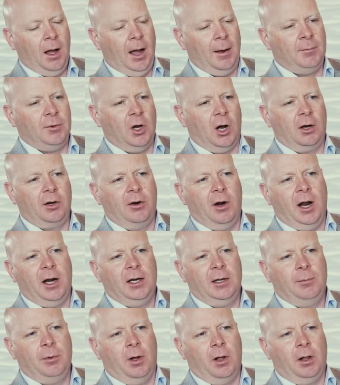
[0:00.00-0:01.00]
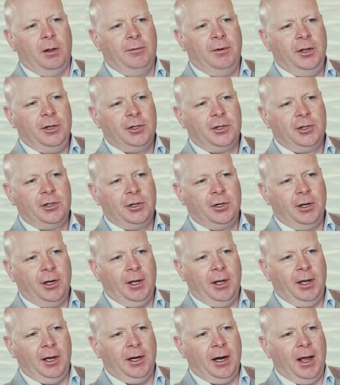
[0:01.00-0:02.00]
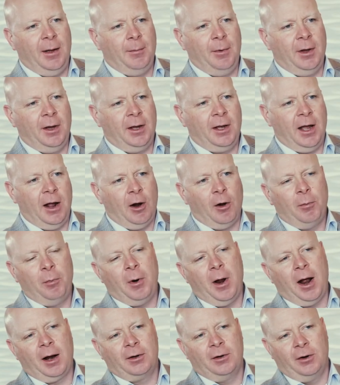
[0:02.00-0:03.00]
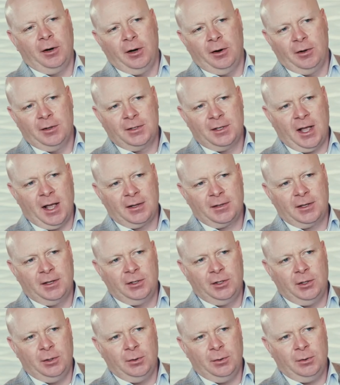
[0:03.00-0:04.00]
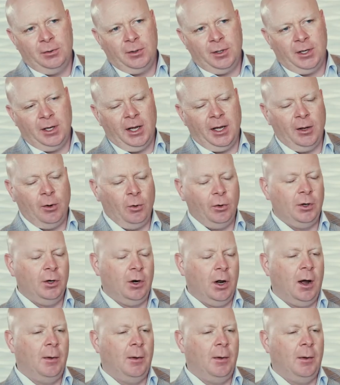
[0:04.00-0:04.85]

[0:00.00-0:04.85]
I'm Dr. Andy Polovich, and I'm a chiropractor here in Saskatoon, and I own and